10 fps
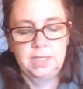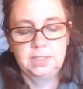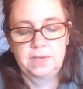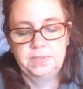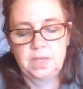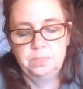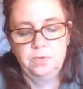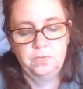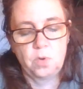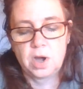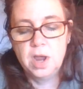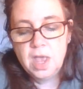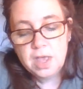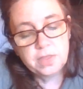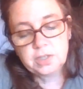As I've said before,
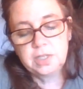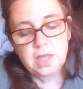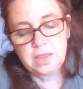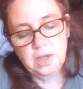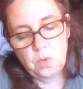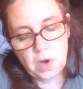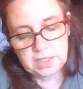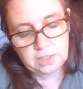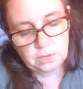there's nothing quite